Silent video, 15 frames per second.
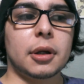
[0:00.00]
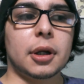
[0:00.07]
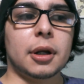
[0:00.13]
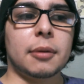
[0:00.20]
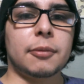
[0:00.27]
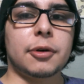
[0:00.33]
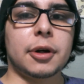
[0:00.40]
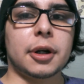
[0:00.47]
That
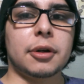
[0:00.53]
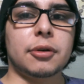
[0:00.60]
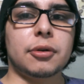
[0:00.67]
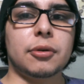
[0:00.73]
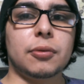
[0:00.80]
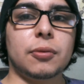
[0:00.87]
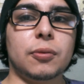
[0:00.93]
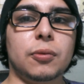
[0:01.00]
I'm trying
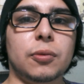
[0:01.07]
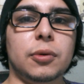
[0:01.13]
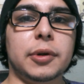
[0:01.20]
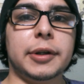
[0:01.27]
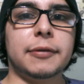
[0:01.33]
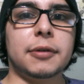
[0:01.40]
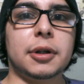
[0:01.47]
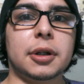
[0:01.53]
to
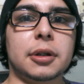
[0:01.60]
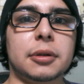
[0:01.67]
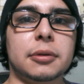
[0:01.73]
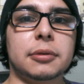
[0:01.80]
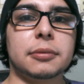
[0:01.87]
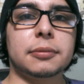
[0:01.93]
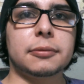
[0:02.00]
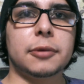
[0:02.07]
live on,
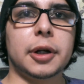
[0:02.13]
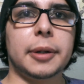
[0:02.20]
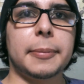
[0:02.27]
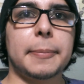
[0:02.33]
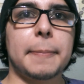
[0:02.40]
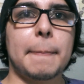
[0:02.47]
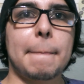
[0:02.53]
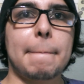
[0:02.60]
right?
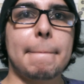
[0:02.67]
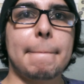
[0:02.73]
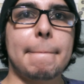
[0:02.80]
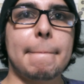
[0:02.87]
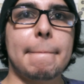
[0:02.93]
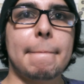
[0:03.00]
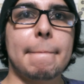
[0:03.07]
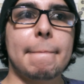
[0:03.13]

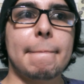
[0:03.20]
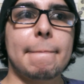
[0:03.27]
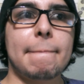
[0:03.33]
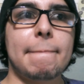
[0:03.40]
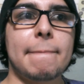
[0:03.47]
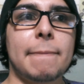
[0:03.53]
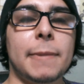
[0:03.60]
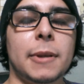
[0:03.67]

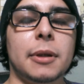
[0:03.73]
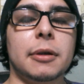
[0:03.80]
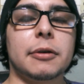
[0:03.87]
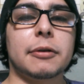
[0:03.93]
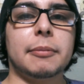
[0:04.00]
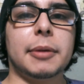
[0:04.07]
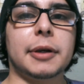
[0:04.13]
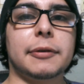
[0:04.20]

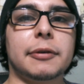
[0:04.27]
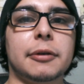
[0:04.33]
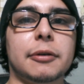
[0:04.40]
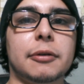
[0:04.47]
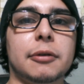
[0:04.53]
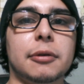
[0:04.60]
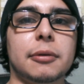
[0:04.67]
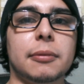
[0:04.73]
It's the best thing
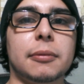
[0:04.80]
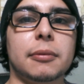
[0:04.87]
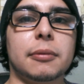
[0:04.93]
to do.